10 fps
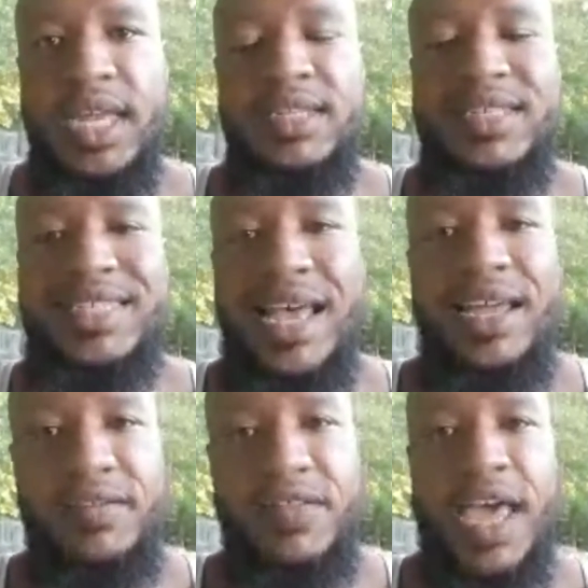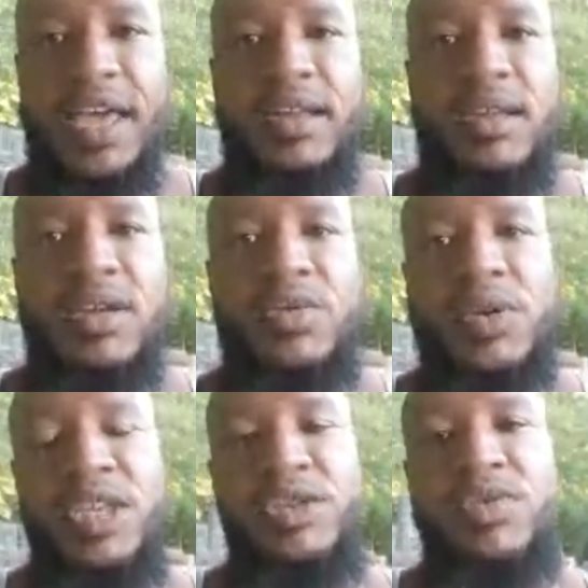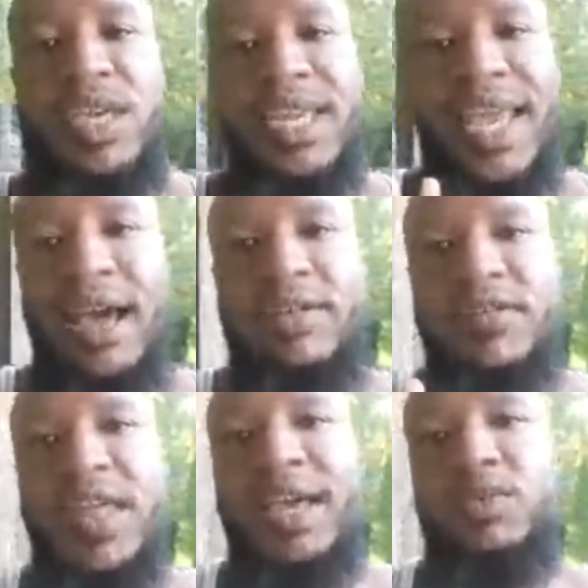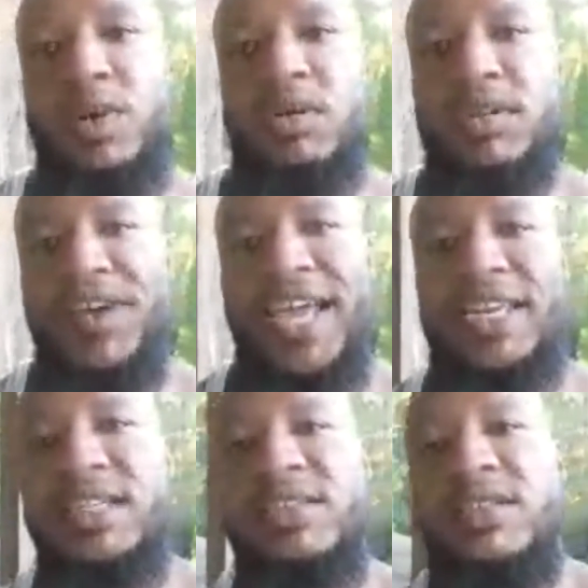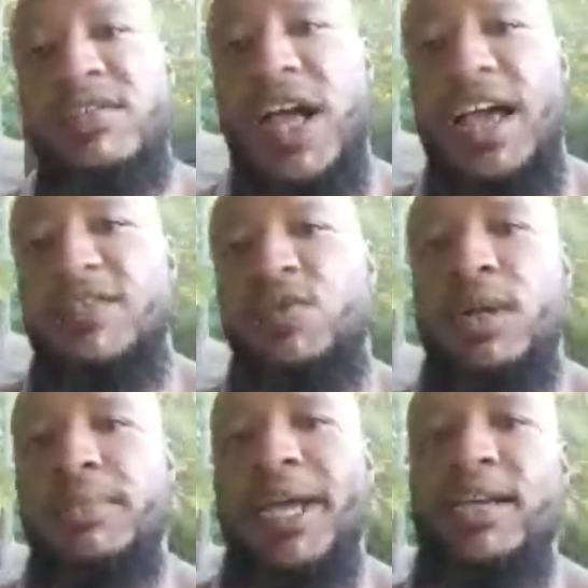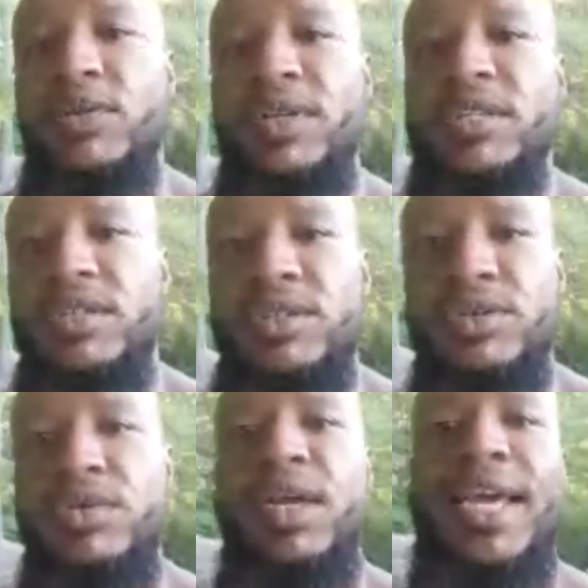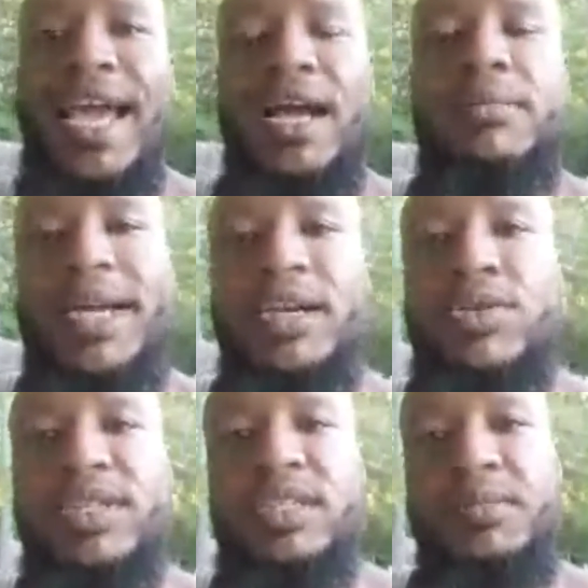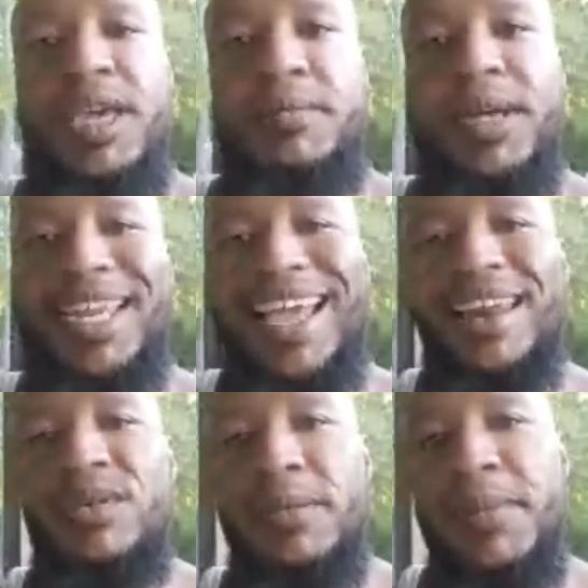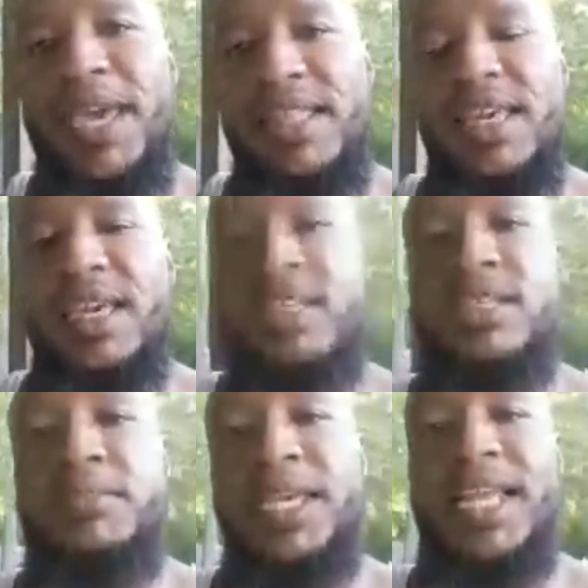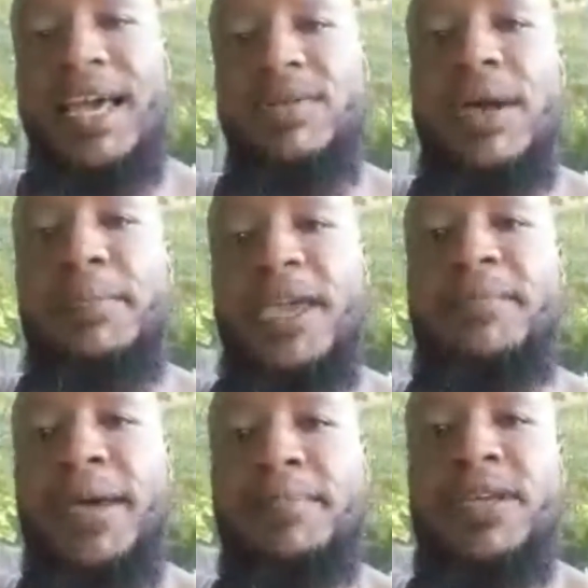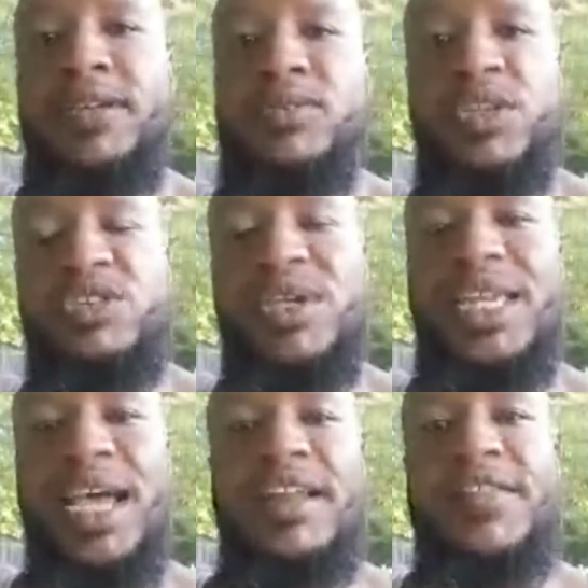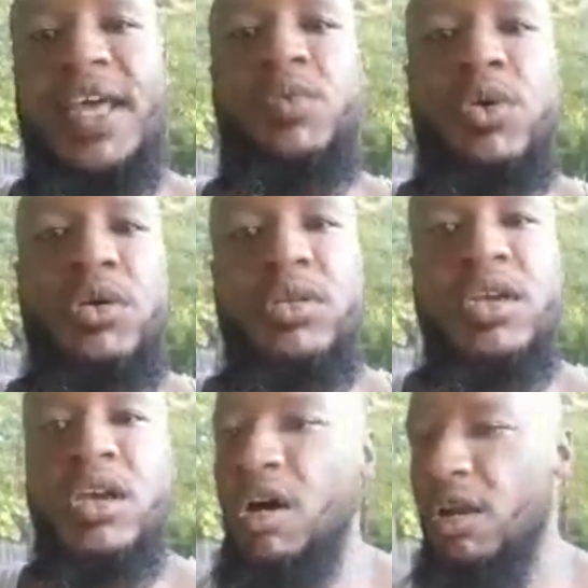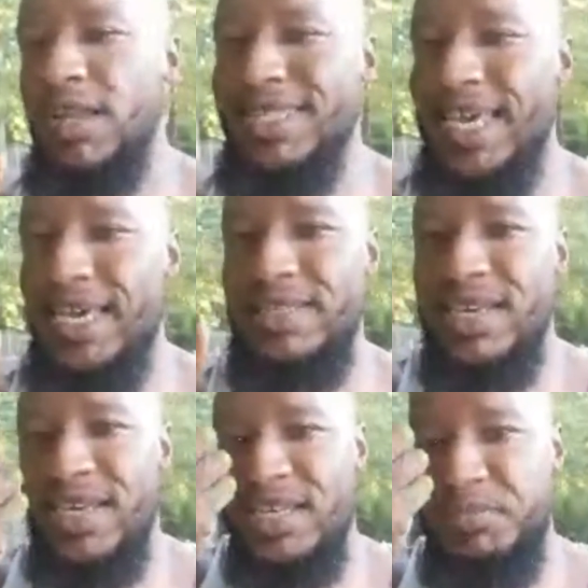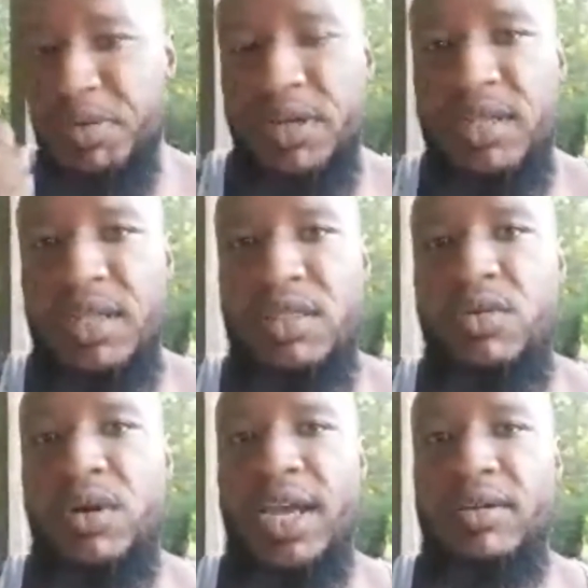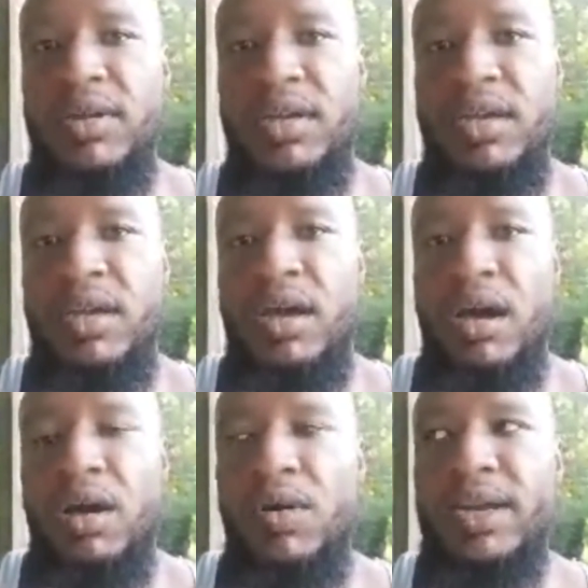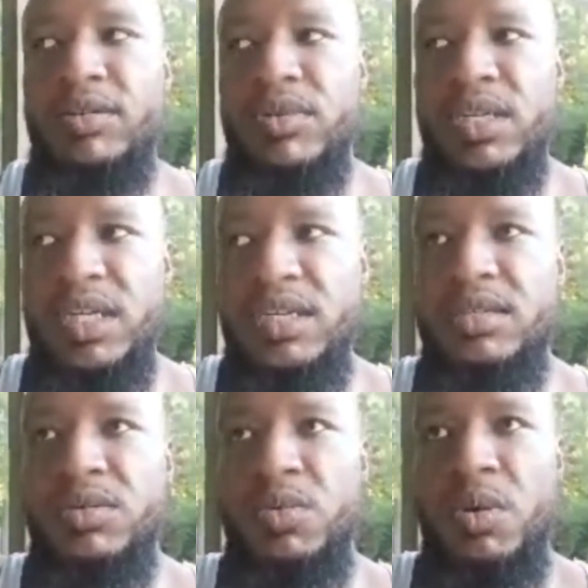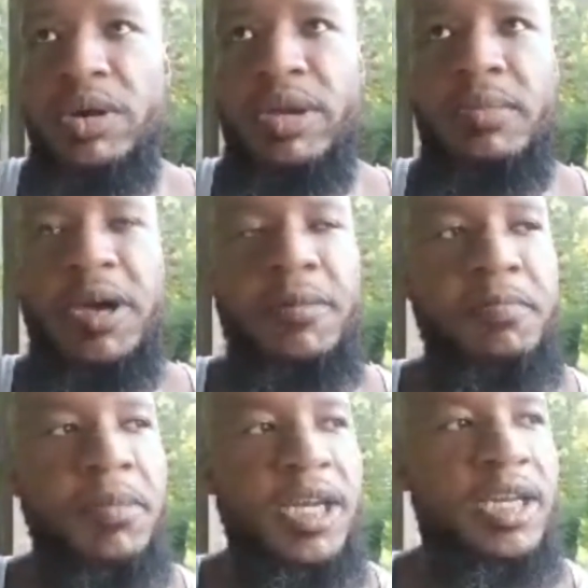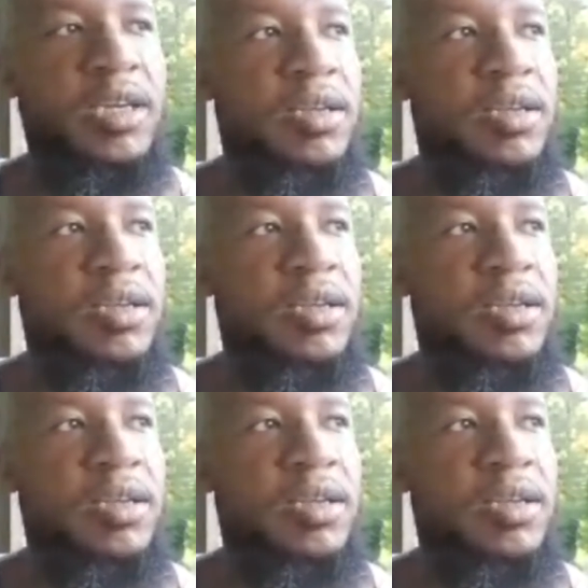And inside of that, when you get out of that world of I need to survive, what am I going to do? How am I going to make money? How do I make the ends meet? How do I pay my bills? When you get out of that world, all it takes is pulling the thorn out. Oh, I don't need to worry about money.